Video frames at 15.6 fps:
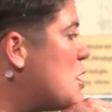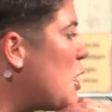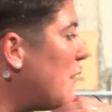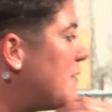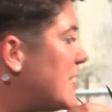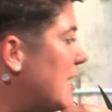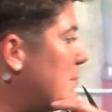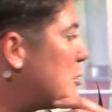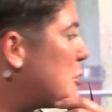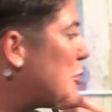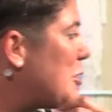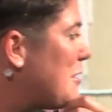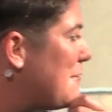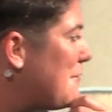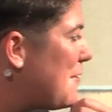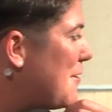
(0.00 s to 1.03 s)
of some sort
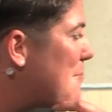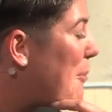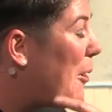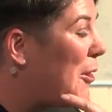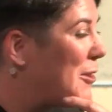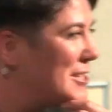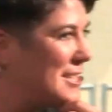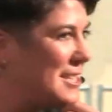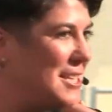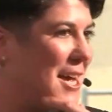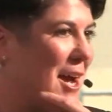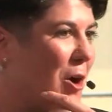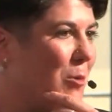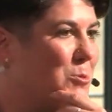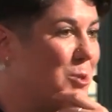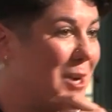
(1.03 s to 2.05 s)
of policy to
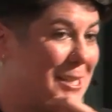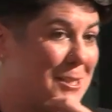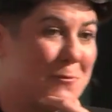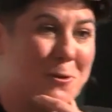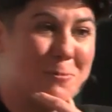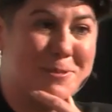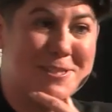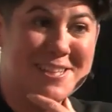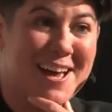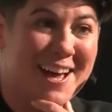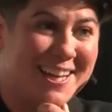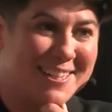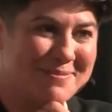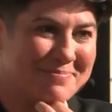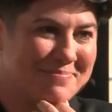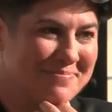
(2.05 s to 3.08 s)
help transform
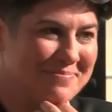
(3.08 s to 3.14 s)
design.